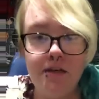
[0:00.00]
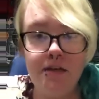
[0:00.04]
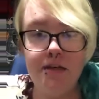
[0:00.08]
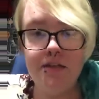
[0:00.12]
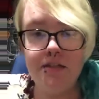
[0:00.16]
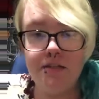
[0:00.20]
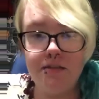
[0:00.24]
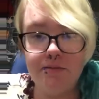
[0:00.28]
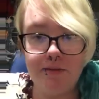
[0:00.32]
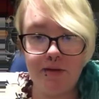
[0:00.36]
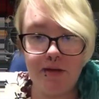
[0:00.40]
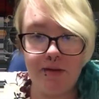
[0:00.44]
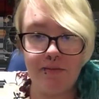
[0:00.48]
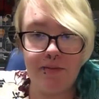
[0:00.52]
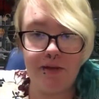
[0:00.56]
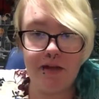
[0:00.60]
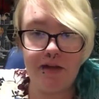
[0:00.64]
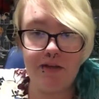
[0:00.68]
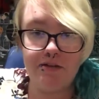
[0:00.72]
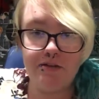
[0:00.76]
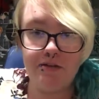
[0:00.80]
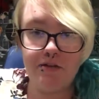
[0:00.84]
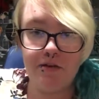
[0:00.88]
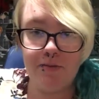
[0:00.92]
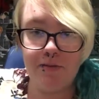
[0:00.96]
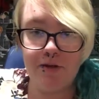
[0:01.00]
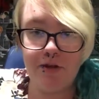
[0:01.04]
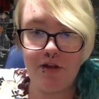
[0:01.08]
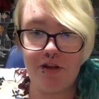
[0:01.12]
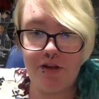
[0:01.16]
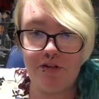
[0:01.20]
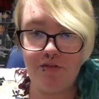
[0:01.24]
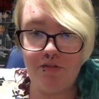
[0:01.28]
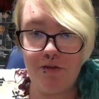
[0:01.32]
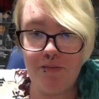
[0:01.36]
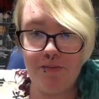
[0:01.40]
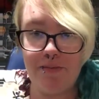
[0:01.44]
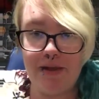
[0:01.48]
Speaking of PS2, I've been looking
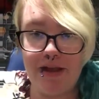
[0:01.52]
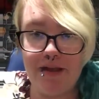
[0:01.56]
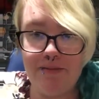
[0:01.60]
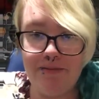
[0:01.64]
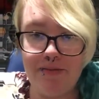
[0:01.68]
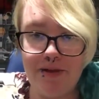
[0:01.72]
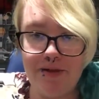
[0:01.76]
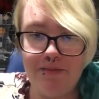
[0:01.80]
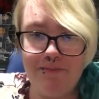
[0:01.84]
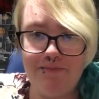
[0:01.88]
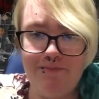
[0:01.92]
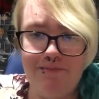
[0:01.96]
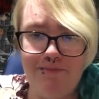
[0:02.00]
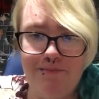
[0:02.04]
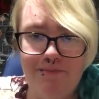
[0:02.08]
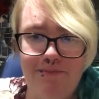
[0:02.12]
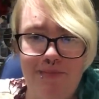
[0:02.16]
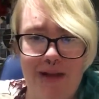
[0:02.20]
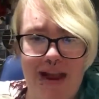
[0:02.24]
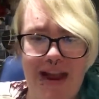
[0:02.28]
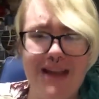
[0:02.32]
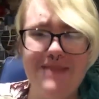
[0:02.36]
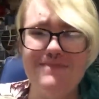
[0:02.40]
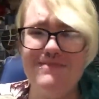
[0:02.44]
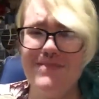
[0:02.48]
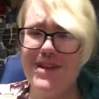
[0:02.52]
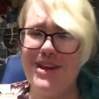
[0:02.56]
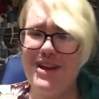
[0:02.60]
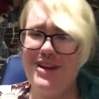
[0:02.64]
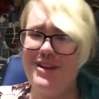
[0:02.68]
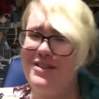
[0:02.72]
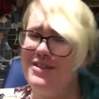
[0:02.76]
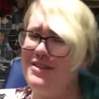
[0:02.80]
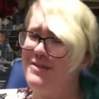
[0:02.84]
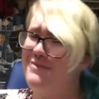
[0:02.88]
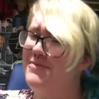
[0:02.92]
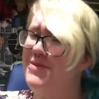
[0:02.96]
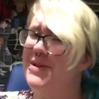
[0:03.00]
for Bambi. Bambi on
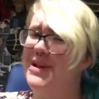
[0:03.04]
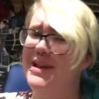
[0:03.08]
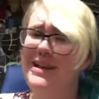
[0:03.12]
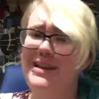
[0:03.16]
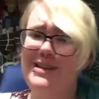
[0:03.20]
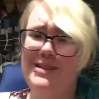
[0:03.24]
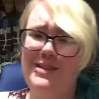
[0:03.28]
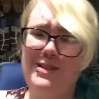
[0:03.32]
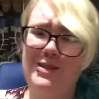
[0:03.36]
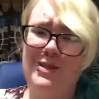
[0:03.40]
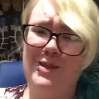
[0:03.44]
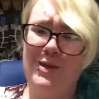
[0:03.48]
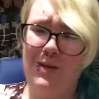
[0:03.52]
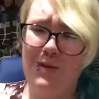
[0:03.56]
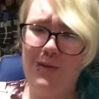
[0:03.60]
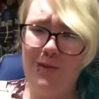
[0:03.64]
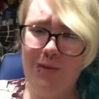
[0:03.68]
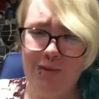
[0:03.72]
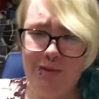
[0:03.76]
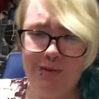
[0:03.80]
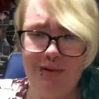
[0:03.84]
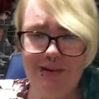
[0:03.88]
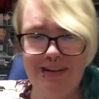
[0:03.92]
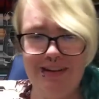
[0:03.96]
the PS2?